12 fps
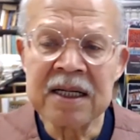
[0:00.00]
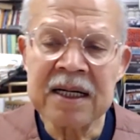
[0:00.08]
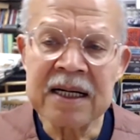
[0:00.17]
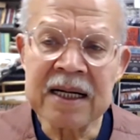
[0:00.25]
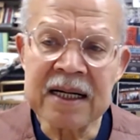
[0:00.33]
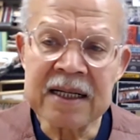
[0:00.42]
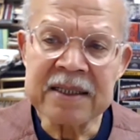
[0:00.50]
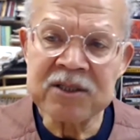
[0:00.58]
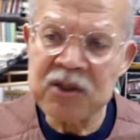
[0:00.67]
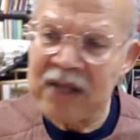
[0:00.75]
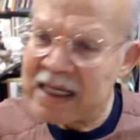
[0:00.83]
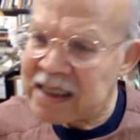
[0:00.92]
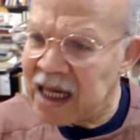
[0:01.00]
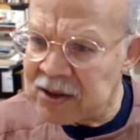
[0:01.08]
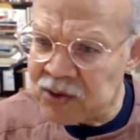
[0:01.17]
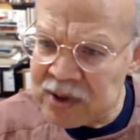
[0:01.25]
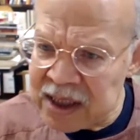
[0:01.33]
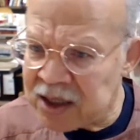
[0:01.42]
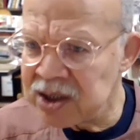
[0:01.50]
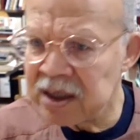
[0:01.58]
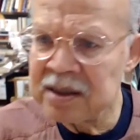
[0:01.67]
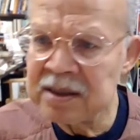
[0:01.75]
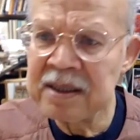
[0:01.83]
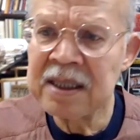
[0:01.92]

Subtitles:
And so that contradiction